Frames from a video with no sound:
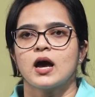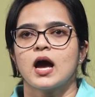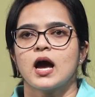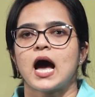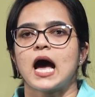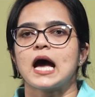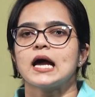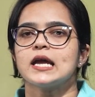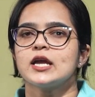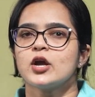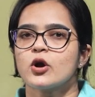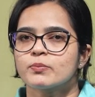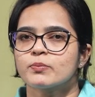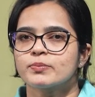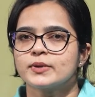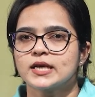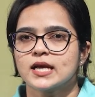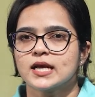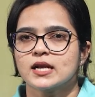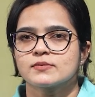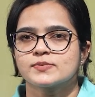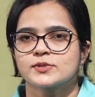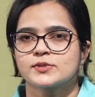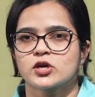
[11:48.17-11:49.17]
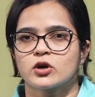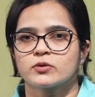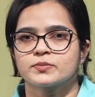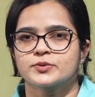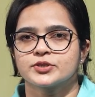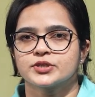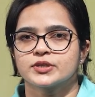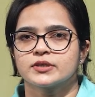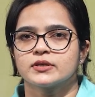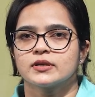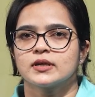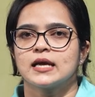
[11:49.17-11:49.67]
high optical
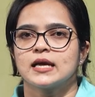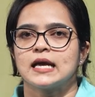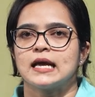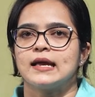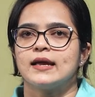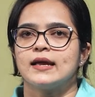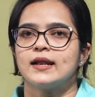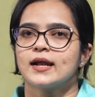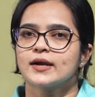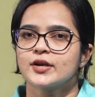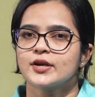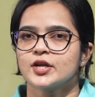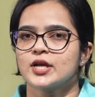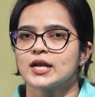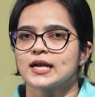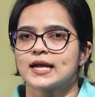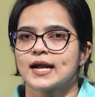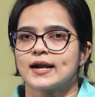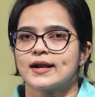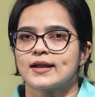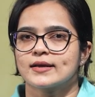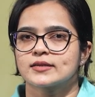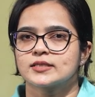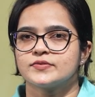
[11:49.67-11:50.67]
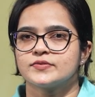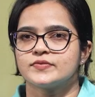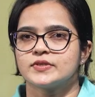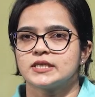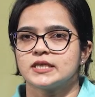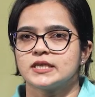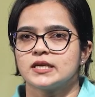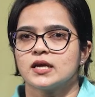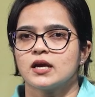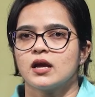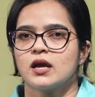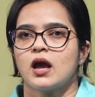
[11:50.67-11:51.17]
absorption, electrical
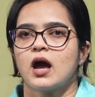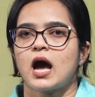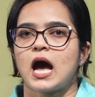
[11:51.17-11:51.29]
conductivity,